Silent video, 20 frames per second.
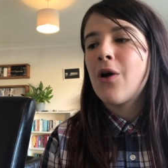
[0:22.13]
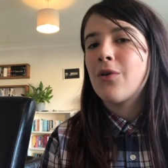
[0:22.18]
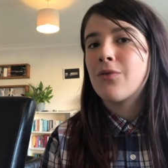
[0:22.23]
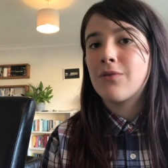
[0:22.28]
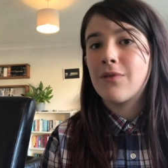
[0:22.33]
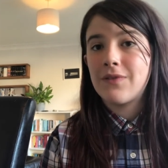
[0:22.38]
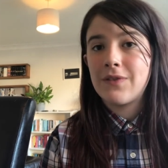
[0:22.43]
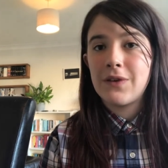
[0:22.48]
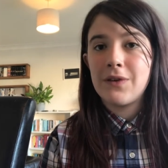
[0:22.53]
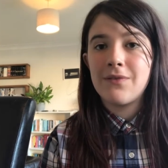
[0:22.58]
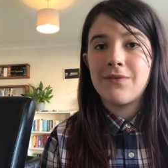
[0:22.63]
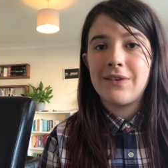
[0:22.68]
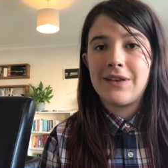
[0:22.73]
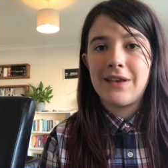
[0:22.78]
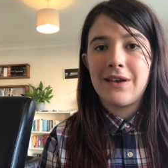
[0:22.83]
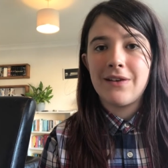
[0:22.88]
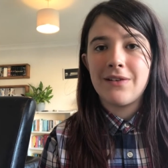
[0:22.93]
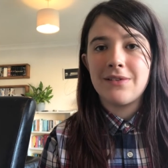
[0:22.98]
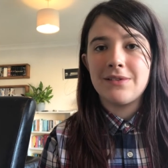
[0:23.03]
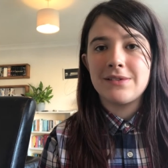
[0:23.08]
review
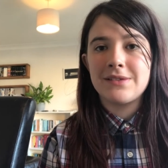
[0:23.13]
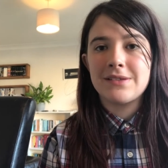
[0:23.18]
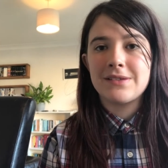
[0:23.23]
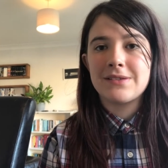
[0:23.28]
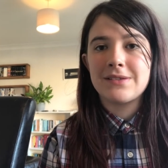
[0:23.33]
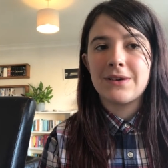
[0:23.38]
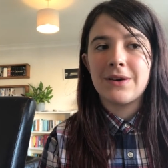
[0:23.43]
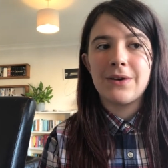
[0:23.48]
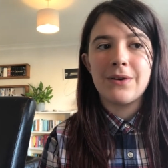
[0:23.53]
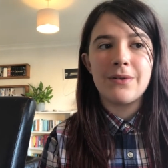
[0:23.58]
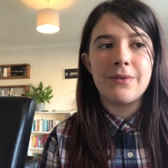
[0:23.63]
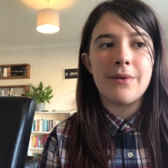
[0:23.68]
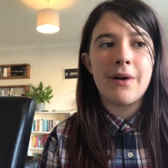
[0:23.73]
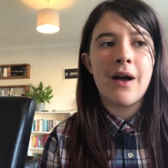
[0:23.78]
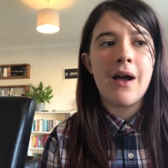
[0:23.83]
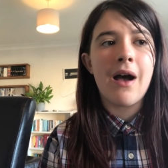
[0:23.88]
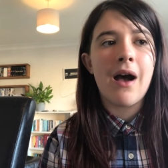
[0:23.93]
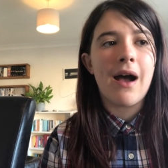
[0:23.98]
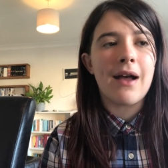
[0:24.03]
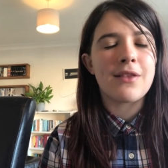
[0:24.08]
videos. So
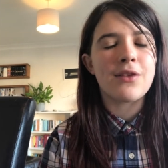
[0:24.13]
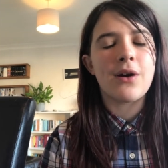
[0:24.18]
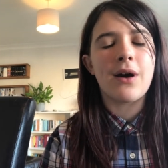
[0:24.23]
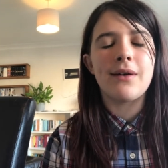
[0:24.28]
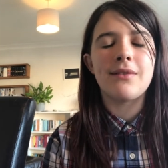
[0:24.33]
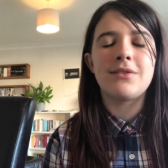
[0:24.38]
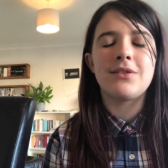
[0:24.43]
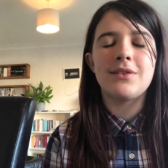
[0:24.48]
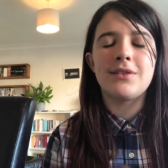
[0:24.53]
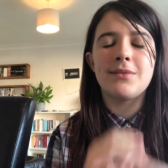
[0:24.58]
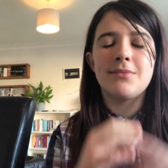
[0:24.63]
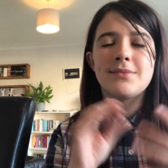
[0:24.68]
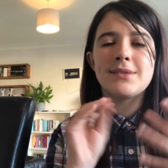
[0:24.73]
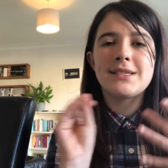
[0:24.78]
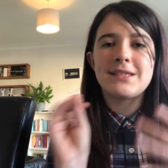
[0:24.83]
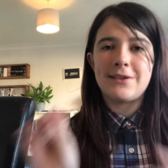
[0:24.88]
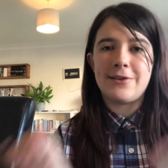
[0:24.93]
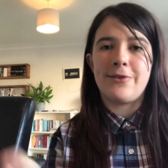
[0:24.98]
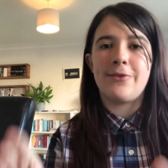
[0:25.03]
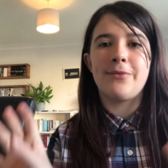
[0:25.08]
I thought I would do them
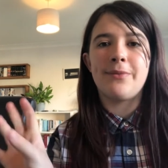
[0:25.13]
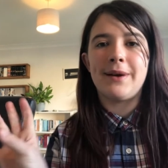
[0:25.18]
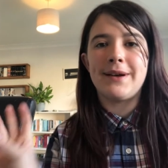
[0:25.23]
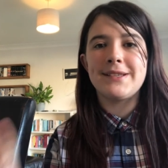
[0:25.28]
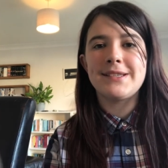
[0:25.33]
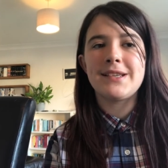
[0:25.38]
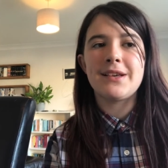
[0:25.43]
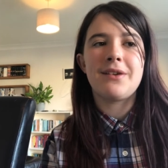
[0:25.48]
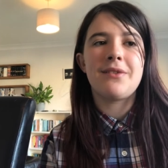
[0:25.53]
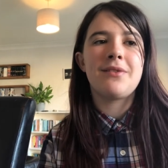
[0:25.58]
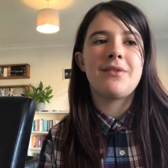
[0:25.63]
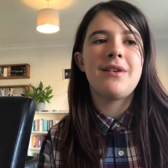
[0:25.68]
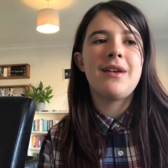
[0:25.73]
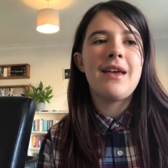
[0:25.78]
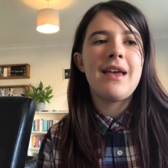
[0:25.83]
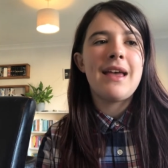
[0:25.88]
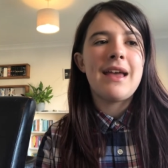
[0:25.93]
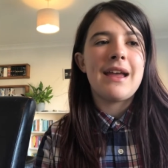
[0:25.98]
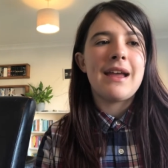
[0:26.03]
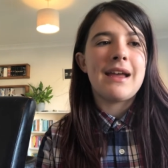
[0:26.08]
serial by serial
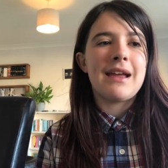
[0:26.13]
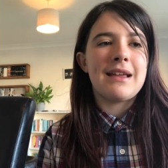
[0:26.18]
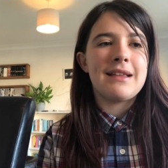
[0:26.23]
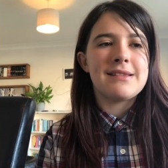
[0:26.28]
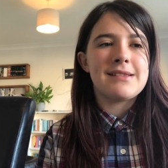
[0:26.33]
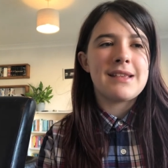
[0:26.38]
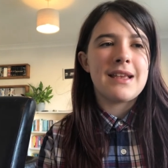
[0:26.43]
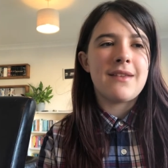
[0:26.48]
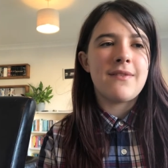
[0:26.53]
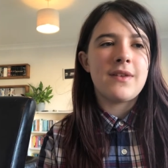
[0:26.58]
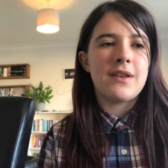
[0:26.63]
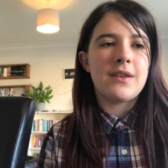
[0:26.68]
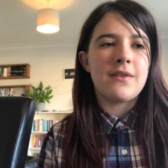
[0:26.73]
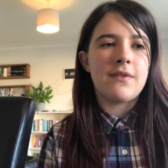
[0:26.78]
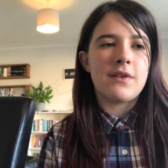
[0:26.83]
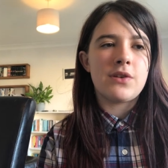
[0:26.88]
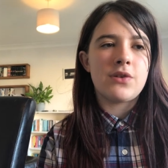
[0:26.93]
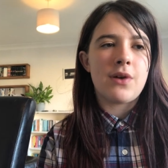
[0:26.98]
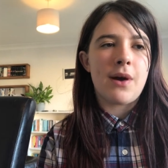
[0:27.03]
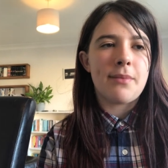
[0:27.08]
instead of
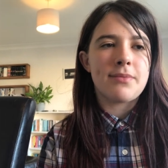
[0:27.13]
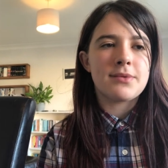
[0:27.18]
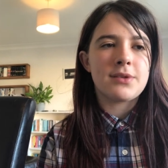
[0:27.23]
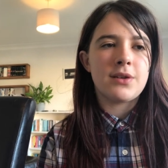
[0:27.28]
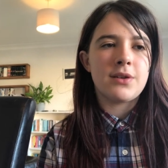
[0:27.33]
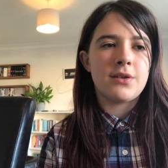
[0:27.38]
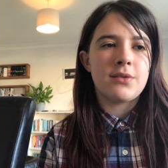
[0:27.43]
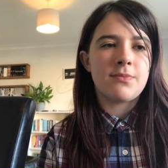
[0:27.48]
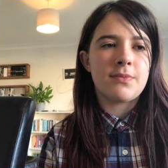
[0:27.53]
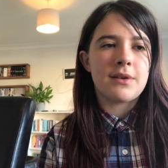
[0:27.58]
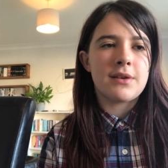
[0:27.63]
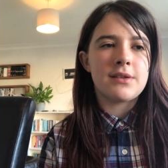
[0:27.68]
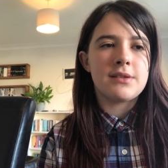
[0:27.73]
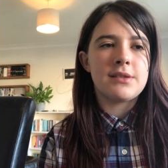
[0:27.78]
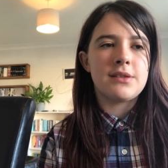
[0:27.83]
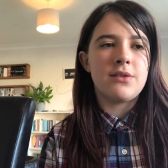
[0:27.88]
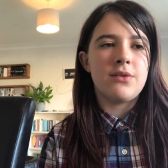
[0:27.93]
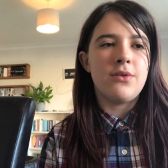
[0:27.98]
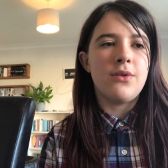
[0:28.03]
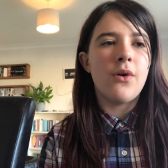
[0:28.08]
individual episodes,
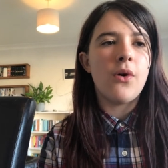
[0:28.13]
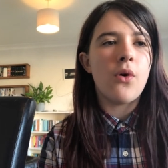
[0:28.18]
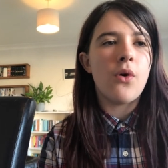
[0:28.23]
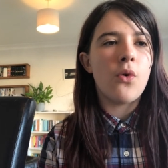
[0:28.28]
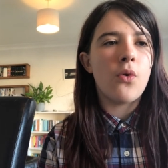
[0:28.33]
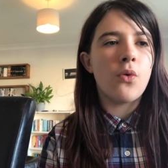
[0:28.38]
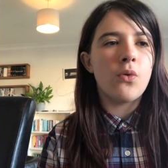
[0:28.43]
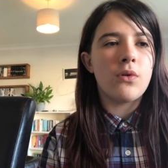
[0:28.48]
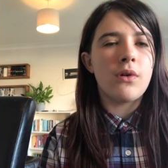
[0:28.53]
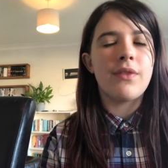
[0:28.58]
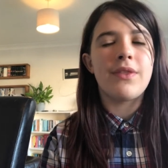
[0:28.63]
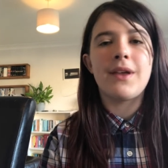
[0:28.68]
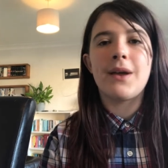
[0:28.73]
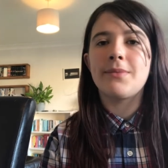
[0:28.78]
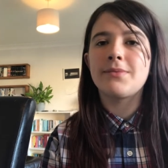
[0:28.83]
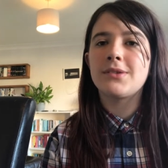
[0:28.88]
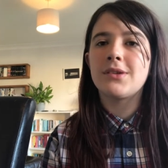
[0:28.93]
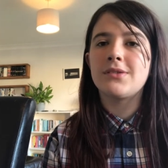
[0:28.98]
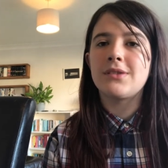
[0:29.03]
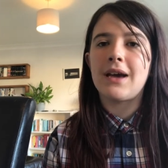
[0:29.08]
because not all of the
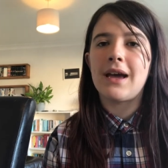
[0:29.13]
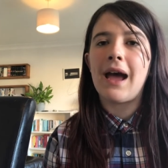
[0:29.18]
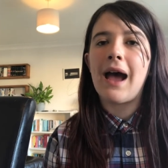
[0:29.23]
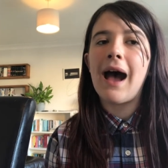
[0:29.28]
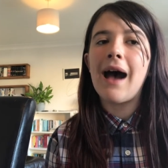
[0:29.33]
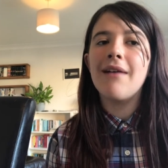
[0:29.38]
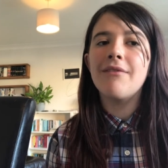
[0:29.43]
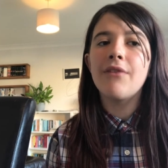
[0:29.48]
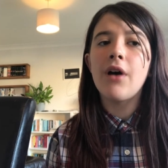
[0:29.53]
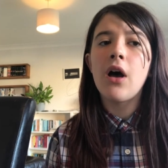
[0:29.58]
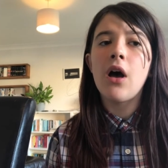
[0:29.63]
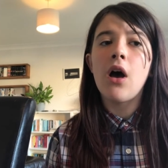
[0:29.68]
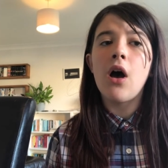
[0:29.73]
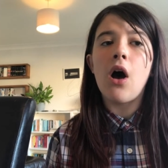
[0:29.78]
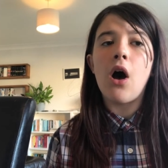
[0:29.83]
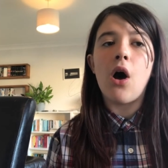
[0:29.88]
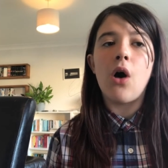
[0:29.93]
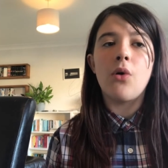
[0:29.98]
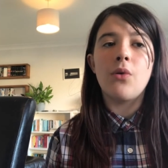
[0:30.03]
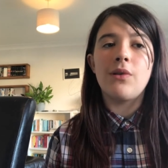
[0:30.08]
episodes I have
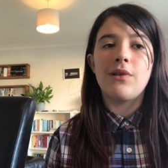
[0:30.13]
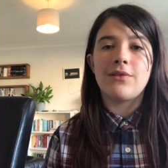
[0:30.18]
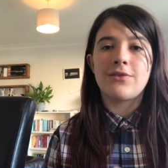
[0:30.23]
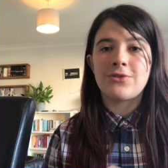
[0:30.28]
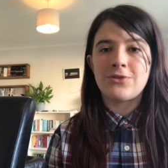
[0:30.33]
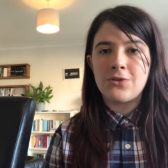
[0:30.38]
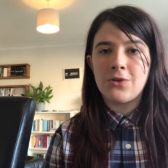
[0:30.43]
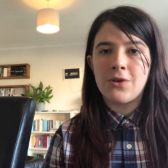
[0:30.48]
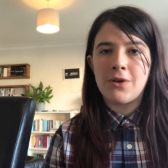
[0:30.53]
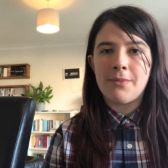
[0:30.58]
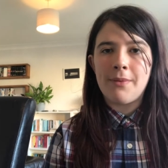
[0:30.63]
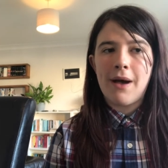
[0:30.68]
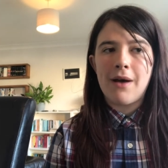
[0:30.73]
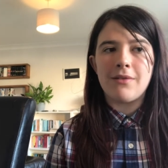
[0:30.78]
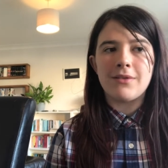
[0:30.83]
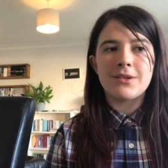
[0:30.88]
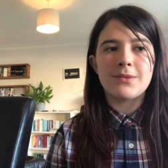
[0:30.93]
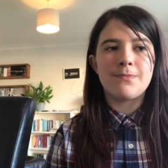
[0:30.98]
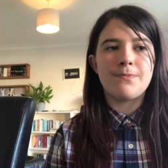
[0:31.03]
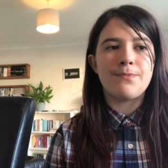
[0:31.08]
a whole lot to talk
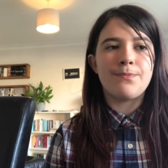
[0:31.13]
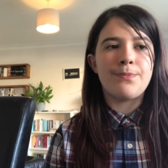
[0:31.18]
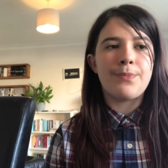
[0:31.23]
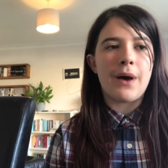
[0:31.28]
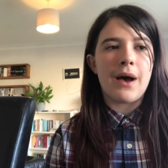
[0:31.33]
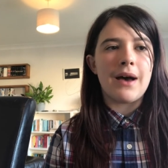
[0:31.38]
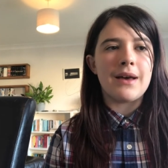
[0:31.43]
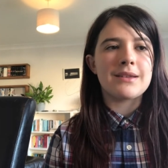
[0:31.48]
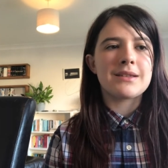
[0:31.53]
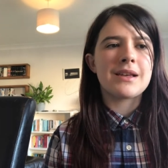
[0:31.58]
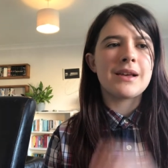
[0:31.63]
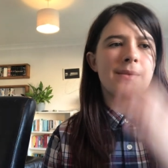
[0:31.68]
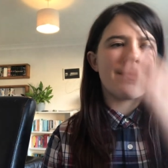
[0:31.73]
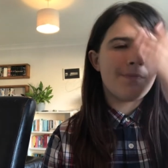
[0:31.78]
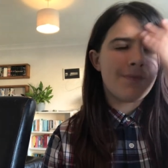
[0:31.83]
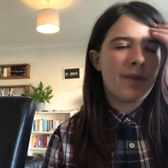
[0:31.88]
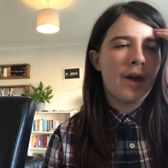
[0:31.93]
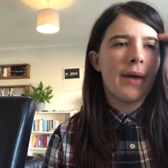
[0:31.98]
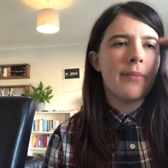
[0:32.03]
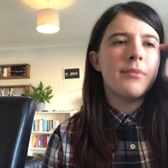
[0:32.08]
about, but
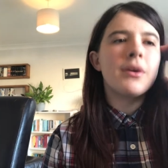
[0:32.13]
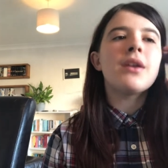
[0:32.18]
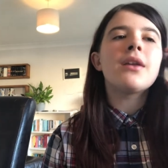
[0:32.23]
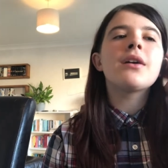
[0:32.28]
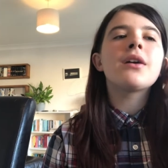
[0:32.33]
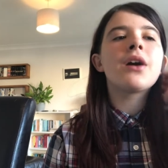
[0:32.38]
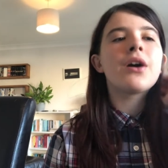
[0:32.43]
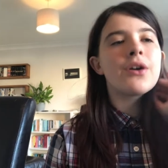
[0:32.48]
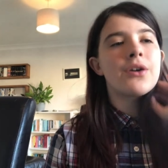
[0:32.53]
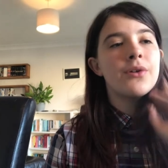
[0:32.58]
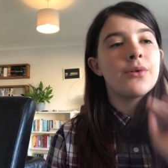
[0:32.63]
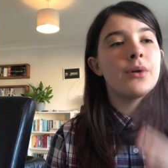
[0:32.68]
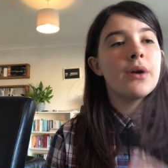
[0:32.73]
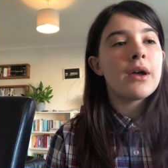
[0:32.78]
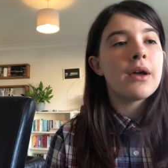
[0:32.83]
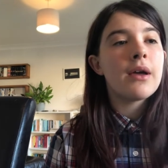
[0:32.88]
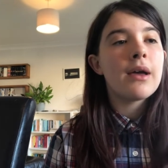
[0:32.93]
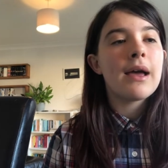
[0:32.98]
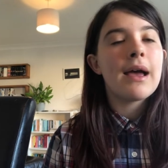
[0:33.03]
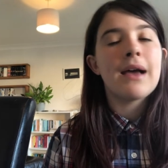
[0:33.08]
I'm gonna go
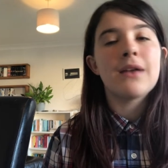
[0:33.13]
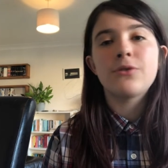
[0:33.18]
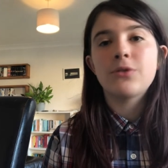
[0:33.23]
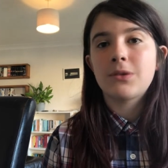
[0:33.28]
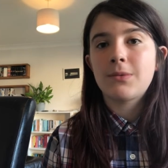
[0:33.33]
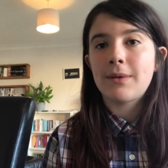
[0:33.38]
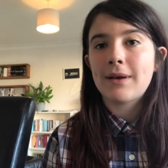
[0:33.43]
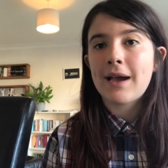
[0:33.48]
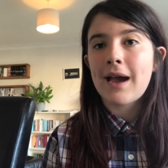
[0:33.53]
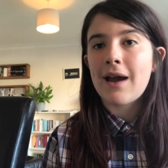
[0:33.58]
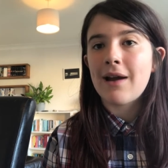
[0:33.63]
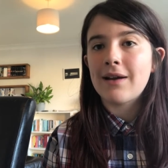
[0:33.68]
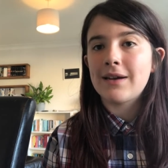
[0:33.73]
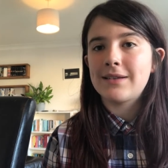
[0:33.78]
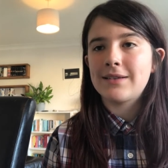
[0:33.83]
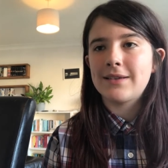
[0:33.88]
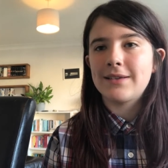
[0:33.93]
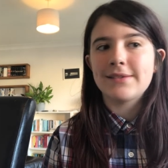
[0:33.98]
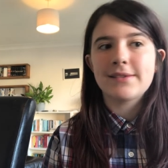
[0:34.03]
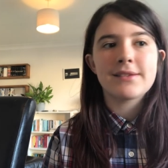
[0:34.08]
and talk about
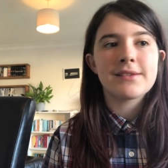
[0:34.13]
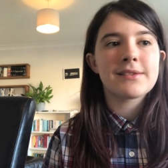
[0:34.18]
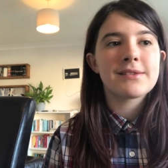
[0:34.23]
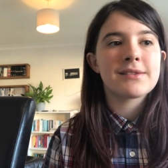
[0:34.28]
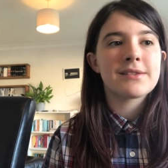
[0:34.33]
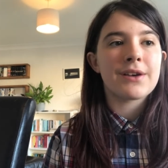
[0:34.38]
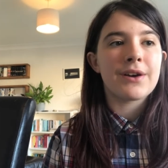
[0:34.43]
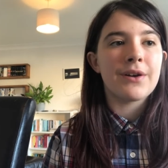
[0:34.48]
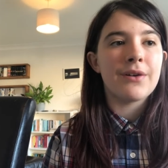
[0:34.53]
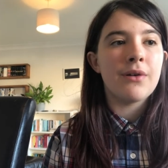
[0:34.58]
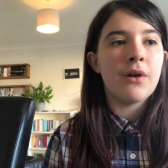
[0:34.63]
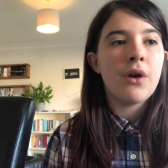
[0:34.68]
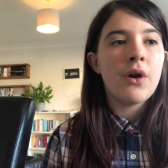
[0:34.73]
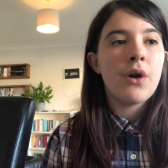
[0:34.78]
characters. So